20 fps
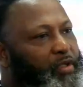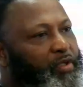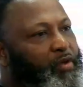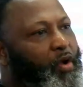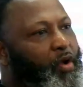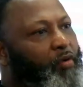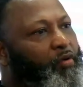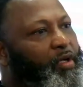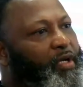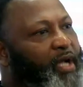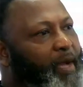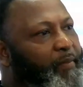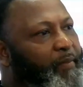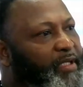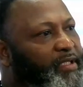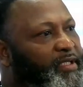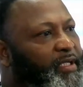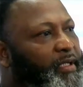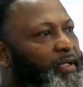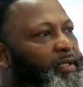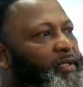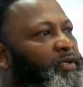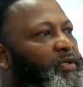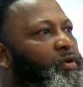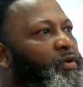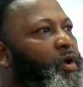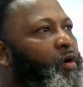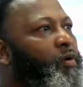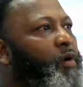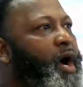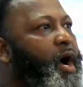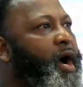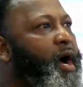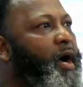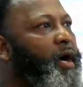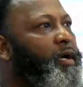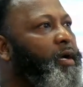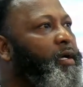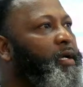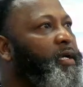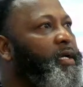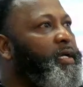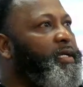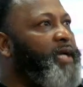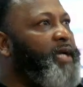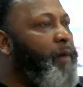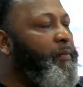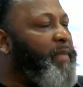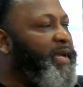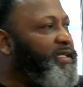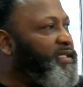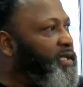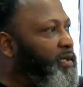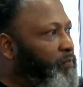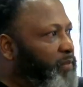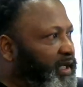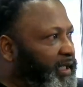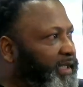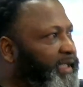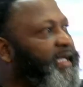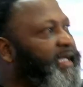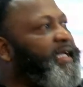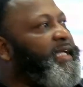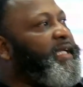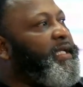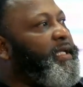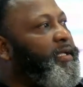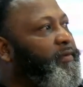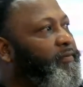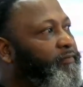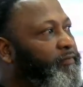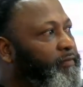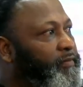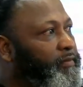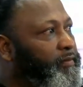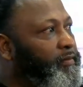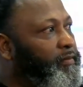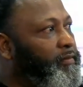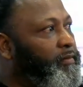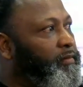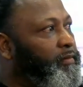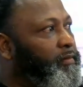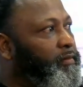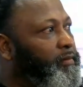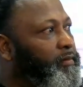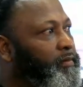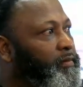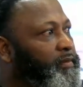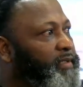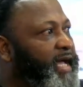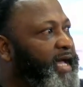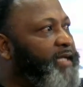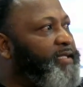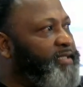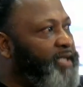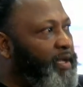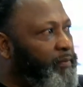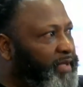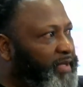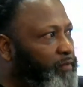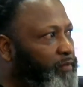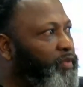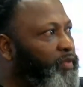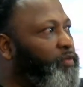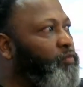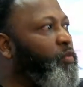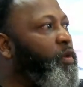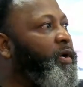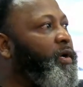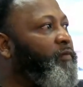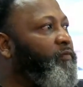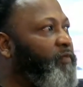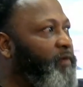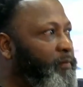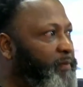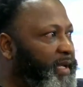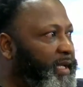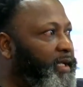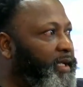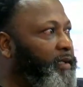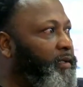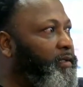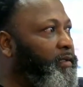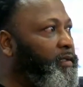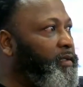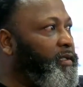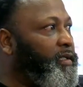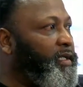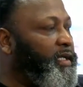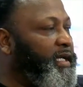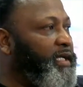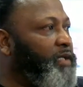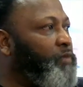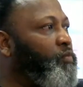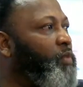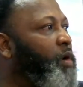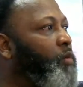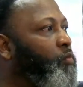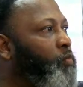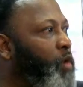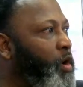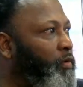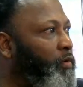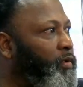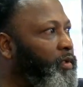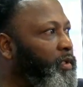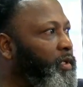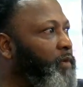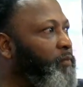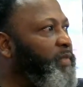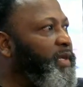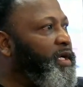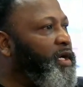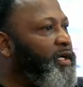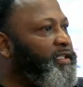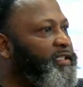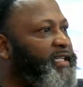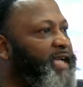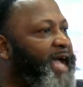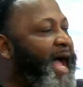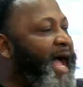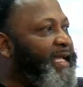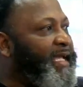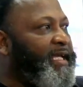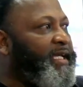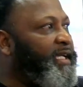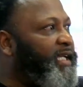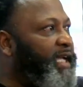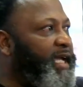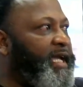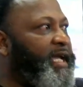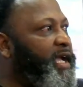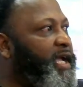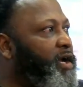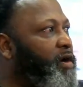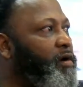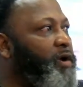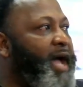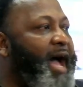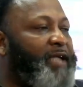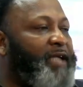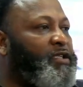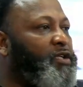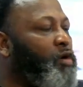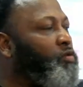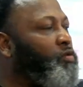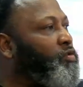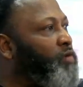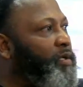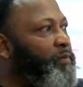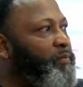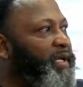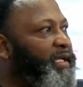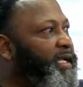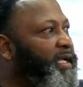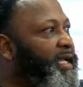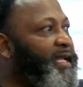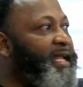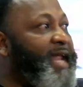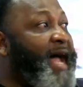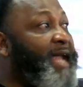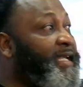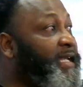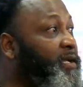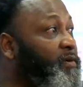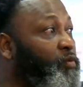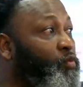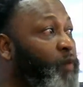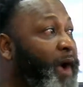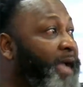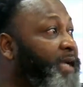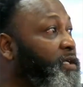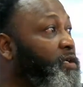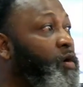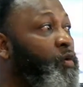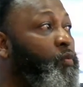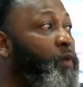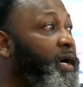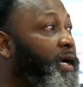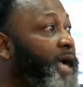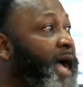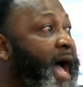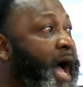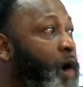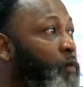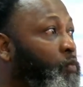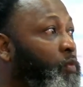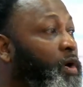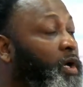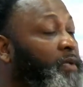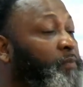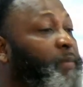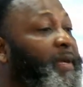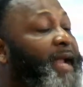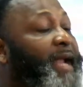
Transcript: know, coming to believe that something was working for me is what worked. Because, see, I didn't get here. I told you in the beginning, I didn't quite know what God was, but I